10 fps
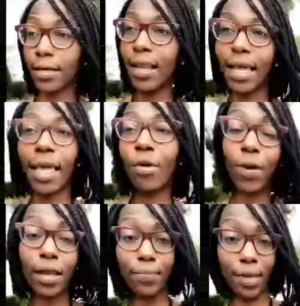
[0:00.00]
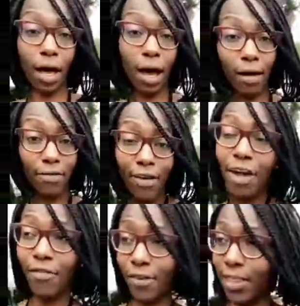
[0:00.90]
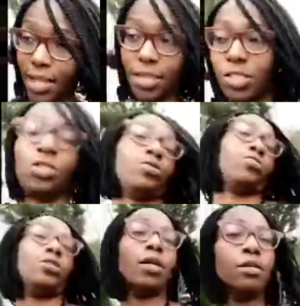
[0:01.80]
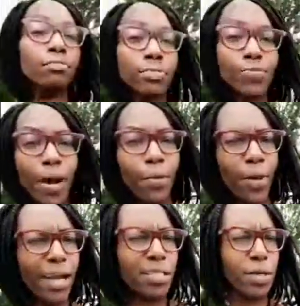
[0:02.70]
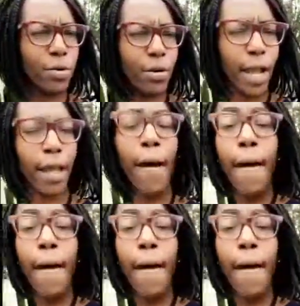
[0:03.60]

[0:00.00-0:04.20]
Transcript: and I can't wait to be off for the next two. So it's probably why it's so great.